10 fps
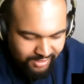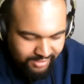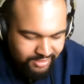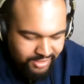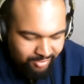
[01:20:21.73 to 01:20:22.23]

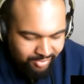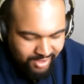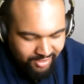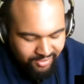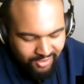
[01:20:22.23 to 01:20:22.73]
The
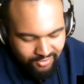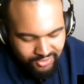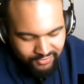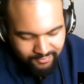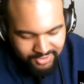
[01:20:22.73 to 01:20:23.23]
JBL
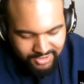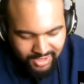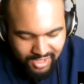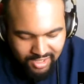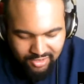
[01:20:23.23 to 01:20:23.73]
coach from
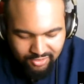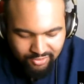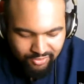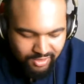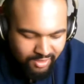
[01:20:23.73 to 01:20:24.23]

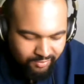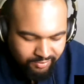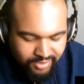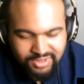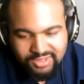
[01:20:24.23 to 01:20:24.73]
Chicago
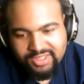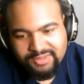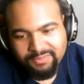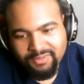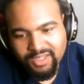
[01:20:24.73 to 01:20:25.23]
pushes
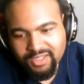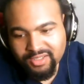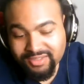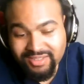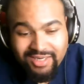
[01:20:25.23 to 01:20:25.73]
his
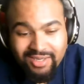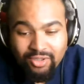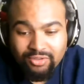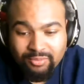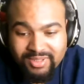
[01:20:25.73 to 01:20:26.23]
player. Did he go a
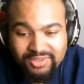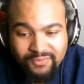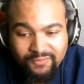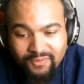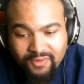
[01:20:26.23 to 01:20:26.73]
little bit
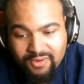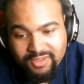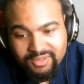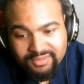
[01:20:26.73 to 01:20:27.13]
too far?